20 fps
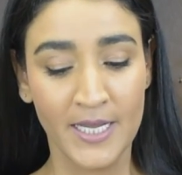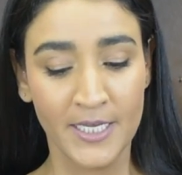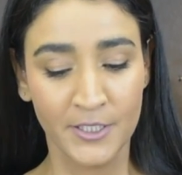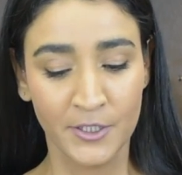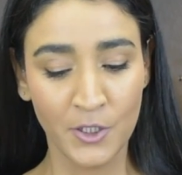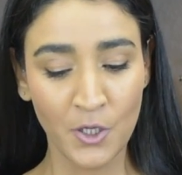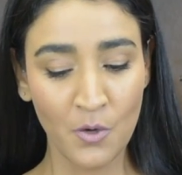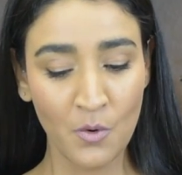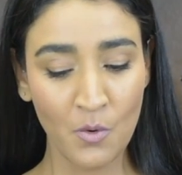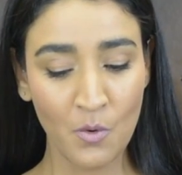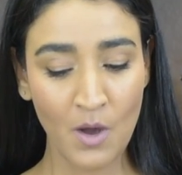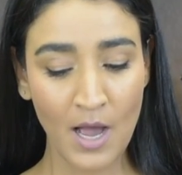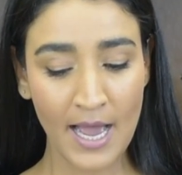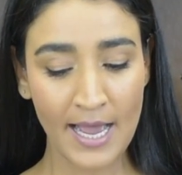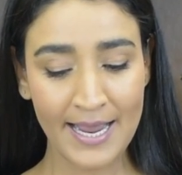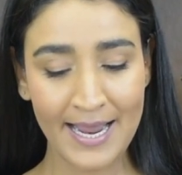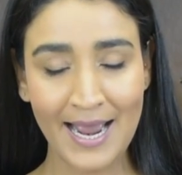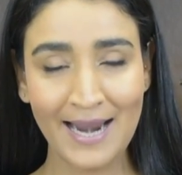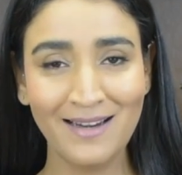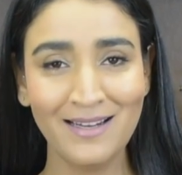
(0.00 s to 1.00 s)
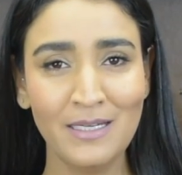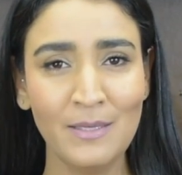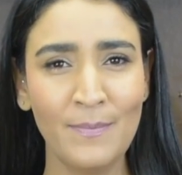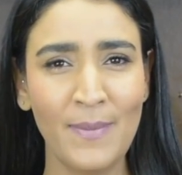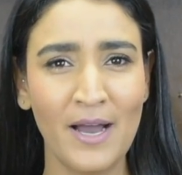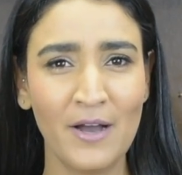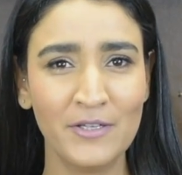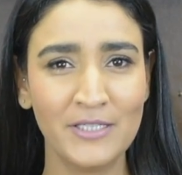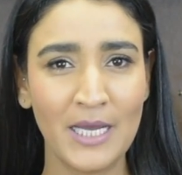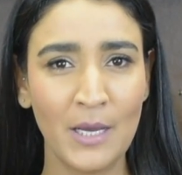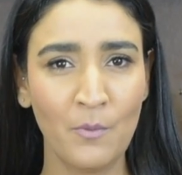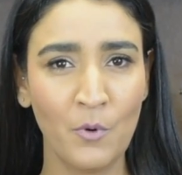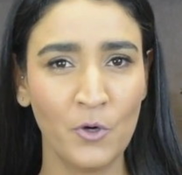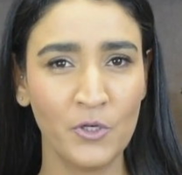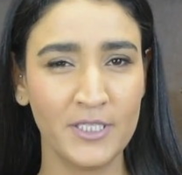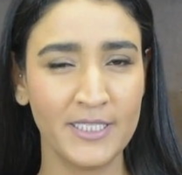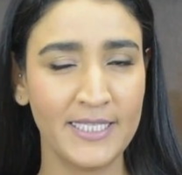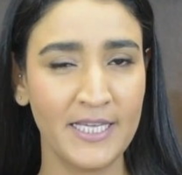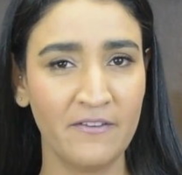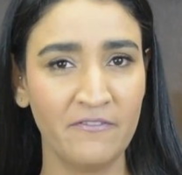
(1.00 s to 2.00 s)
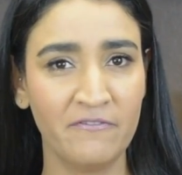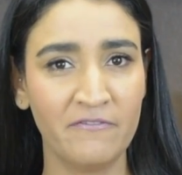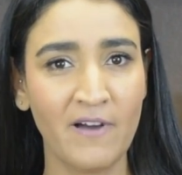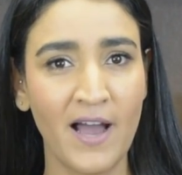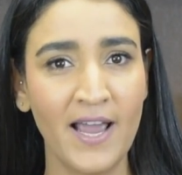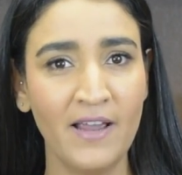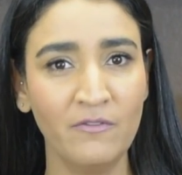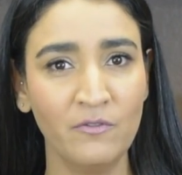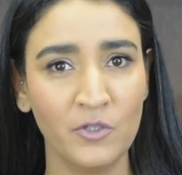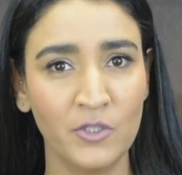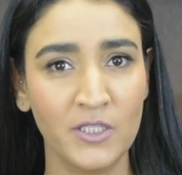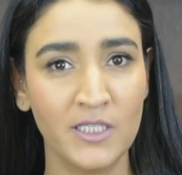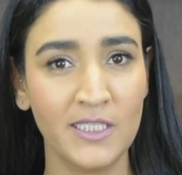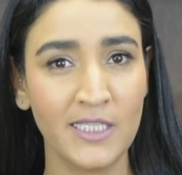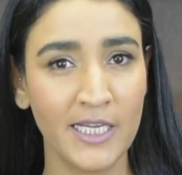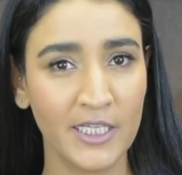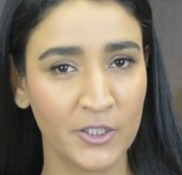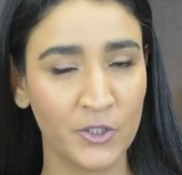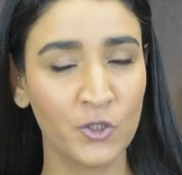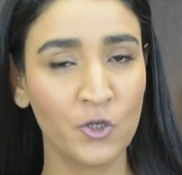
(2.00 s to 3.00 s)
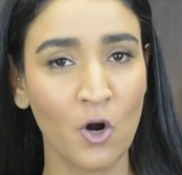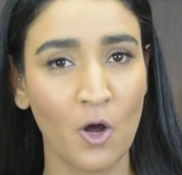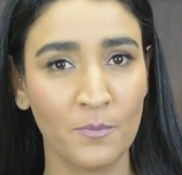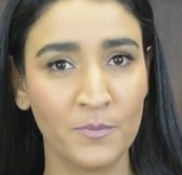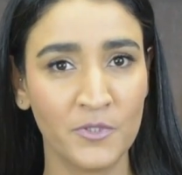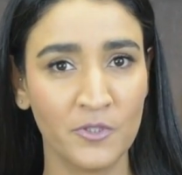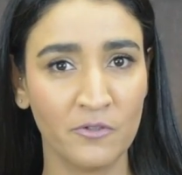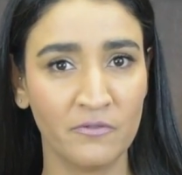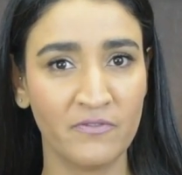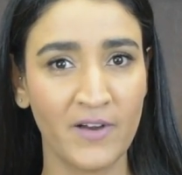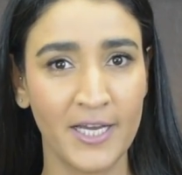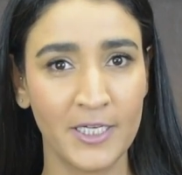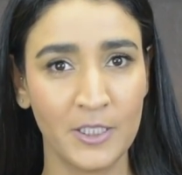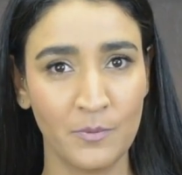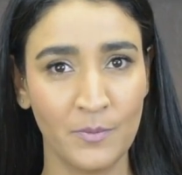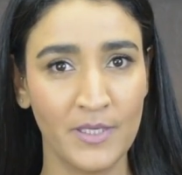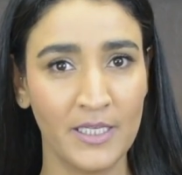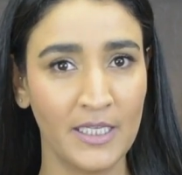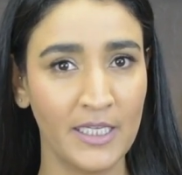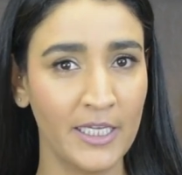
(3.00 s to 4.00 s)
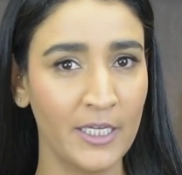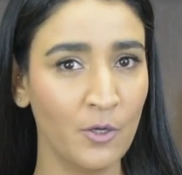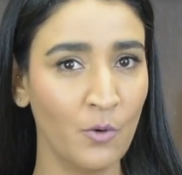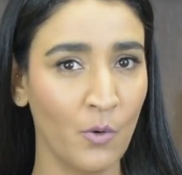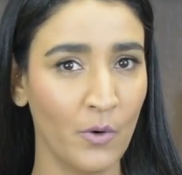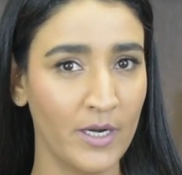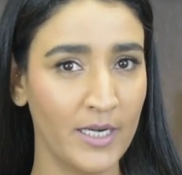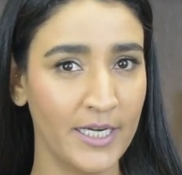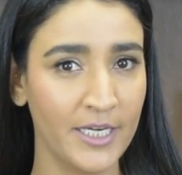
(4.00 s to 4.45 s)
So I added about, I want to say 5 or 6 drops of vitamin E oil